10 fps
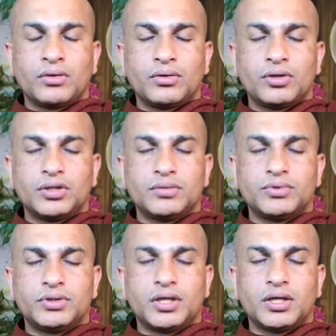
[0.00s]
All the
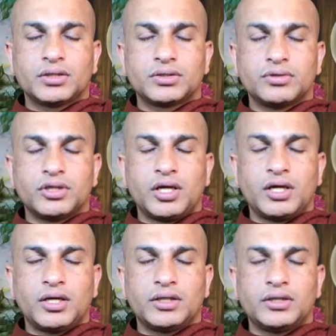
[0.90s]
Buddhas, all the
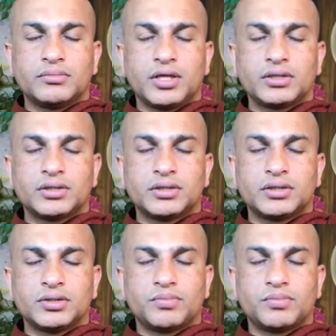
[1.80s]
enlightened masters